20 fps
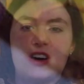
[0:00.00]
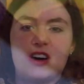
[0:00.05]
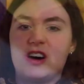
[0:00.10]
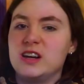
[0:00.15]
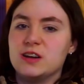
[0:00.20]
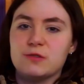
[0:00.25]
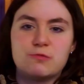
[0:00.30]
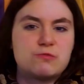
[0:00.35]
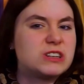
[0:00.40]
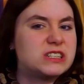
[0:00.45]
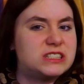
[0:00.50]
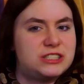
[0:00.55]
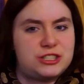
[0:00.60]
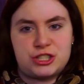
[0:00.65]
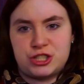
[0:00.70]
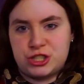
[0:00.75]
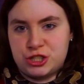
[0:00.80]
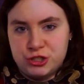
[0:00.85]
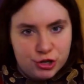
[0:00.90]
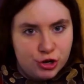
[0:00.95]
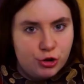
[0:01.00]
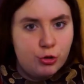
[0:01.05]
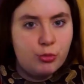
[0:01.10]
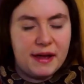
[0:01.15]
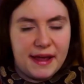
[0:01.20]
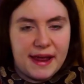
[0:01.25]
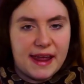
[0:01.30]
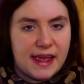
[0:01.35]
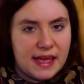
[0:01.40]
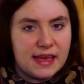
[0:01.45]
on and really
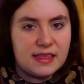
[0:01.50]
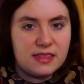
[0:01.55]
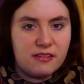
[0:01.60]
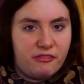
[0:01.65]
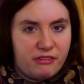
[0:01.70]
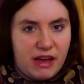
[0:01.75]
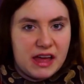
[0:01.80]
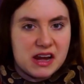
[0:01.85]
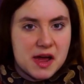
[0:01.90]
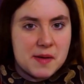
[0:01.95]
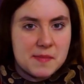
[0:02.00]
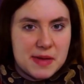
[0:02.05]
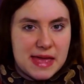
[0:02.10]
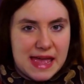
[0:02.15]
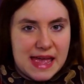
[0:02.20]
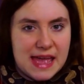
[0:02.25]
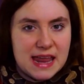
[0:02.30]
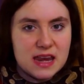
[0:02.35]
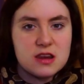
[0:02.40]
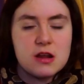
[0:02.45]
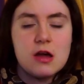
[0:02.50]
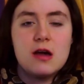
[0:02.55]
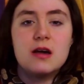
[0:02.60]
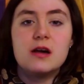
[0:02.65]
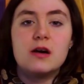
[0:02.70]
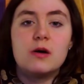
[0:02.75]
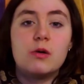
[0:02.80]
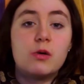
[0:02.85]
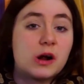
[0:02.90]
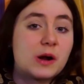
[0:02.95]
chewing the venom in,
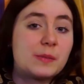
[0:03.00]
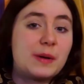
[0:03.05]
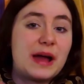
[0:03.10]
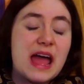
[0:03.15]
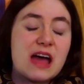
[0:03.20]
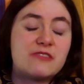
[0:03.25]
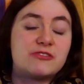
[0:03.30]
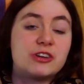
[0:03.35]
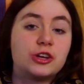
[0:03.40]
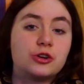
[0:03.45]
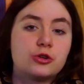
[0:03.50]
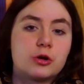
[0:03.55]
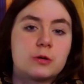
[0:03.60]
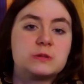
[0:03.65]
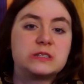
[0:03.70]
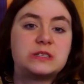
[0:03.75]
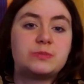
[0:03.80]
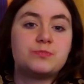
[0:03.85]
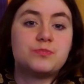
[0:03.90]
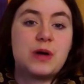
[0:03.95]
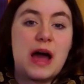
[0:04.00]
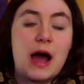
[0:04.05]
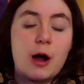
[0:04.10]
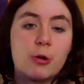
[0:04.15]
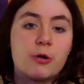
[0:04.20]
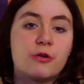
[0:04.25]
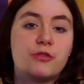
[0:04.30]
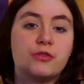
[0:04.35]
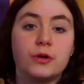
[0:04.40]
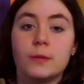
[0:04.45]
or by having enormous,
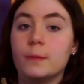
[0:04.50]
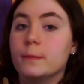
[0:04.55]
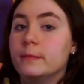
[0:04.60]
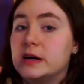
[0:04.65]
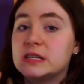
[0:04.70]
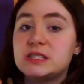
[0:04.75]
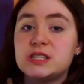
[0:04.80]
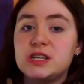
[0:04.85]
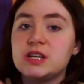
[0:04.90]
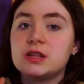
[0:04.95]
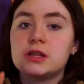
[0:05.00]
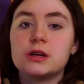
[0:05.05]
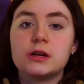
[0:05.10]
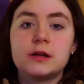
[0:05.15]
powerful, muscular